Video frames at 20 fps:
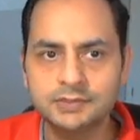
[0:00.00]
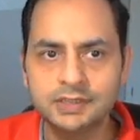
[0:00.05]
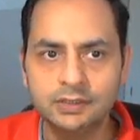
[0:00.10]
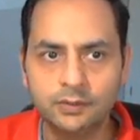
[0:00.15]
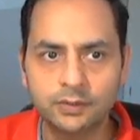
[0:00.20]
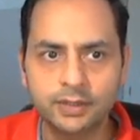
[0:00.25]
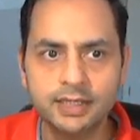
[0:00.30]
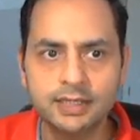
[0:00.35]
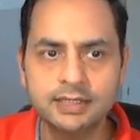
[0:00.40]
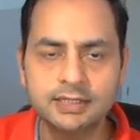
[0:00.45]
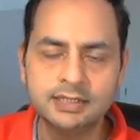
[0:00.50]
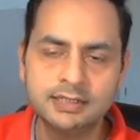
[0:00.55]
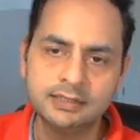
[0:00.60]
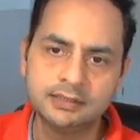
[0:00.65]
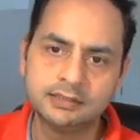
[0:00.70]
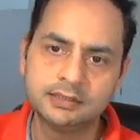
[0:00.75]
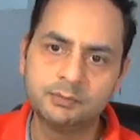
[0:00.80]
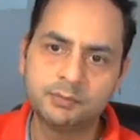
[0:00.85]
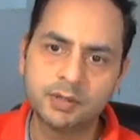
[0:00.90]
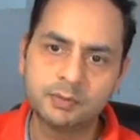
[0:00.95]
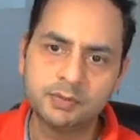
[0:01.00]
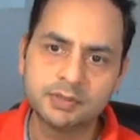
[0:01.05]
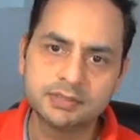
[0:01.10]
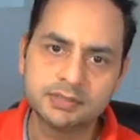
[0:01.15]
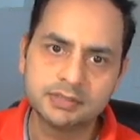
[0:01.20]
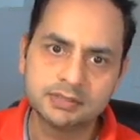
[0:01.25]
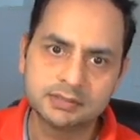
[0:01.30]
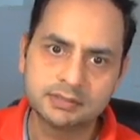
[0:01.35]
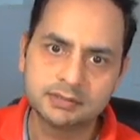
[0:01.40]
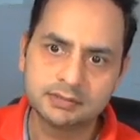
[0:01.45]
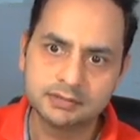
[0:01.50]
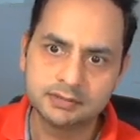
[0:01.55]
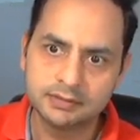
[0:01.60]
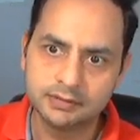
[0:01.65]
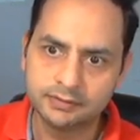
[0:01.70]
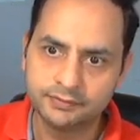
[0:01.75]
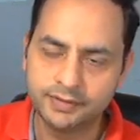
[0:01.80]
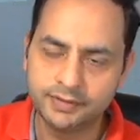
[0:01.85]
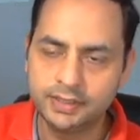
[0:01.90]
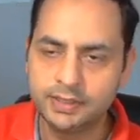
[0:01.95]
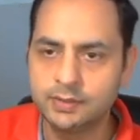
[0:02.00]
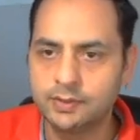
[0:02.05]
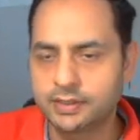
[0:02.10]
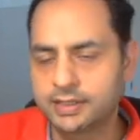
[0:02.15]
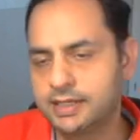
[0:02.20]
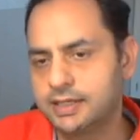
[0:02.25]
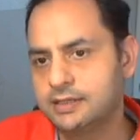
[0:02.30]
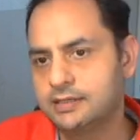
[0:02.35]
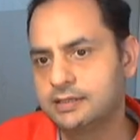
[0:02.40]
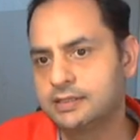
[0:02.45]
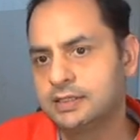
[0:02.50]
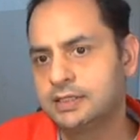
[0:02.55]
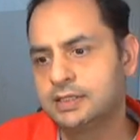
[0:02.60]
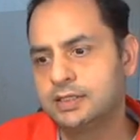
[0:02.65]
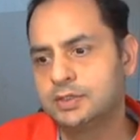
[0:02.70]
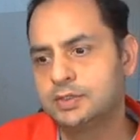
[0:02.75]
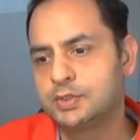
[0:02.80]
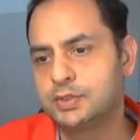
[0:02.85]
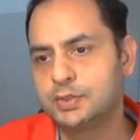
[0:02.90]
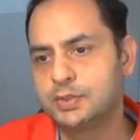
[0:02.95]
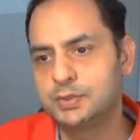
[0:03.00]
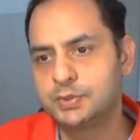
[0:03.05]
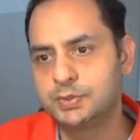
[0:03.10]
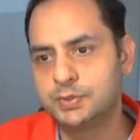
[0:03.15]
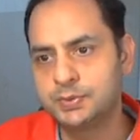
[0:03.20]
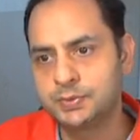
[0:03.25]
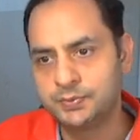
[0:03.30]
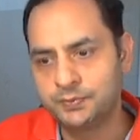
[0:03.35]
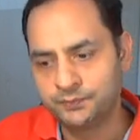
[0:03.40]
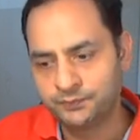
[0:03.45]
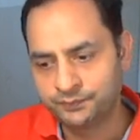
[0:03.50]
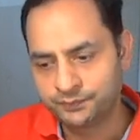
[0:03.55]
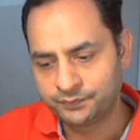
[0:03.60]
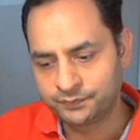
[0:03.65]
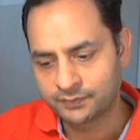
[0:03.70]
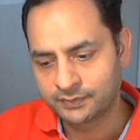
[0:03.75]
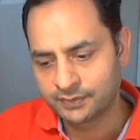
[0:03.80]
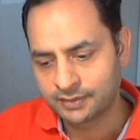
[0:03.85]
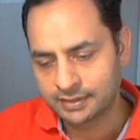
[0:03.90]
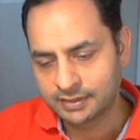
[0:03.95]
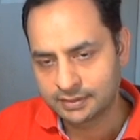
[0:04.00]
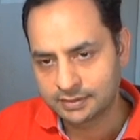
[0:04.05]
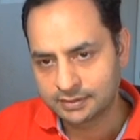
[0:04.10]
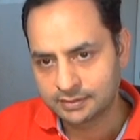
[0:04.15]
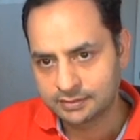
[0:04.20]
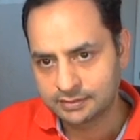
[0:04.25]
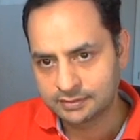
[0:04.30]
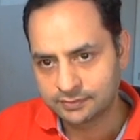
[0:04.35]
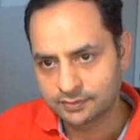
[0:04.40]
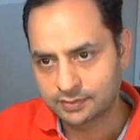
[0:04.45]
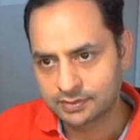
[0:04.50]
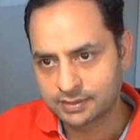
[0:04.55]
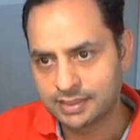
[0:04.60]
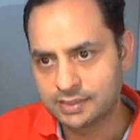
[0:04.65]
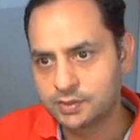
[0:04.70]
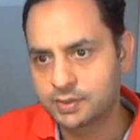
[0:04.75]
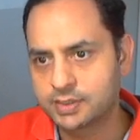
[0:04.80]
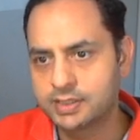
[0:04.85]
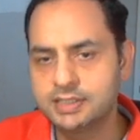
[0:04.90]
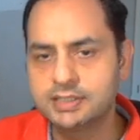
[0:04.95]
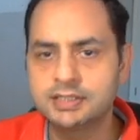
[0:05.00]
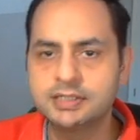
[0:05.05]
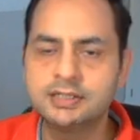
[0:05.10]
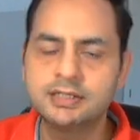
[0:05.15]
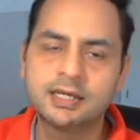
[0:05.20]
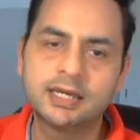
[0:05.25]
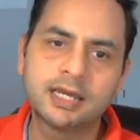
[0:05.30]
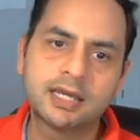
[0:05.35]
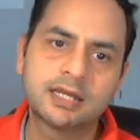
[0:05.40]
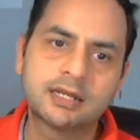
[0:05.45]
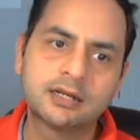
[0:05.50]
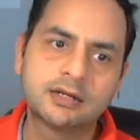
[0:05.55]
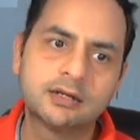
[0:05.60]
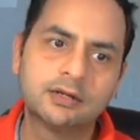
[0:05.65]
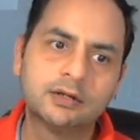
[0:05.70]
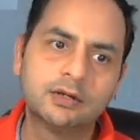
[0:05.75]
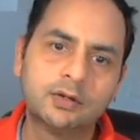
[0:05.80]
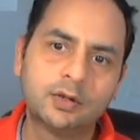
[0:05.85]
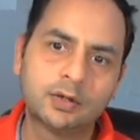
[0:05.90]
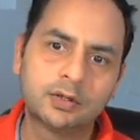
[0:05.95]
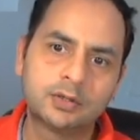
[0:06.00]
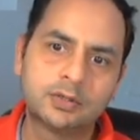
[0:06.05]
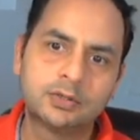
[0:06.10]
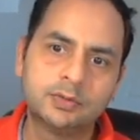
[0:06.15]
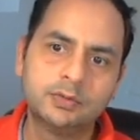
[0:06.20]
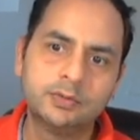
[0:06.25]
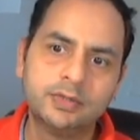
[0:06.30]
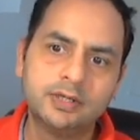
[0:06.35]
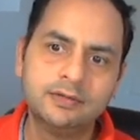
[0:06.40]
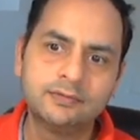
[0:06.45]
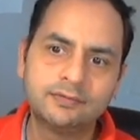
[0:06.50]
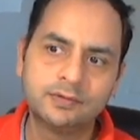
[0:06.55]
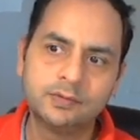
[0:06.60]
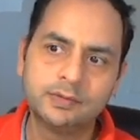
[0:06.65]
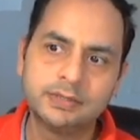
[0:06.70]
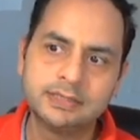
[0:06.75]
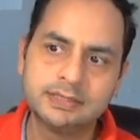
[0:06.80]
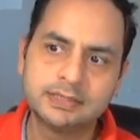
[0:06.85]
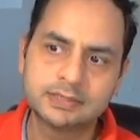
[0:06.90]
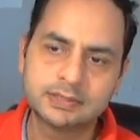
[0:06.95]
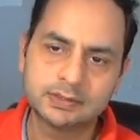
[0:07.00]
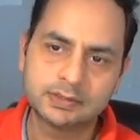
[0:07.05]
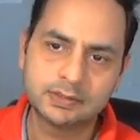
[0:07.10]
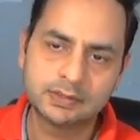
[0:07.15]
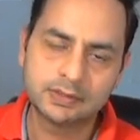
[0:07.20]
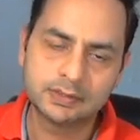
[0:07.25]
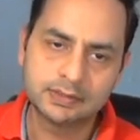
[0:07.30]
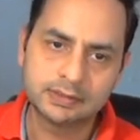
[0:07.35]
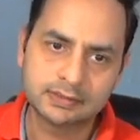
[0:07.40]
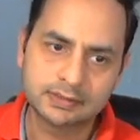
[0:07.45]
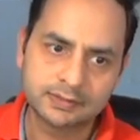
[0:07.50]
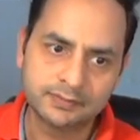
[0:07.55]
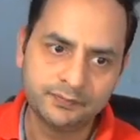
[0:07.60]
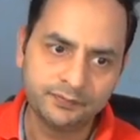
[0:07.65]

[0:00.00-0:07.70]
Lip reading: Okay, the purpose is the video again to for the education and not to influence or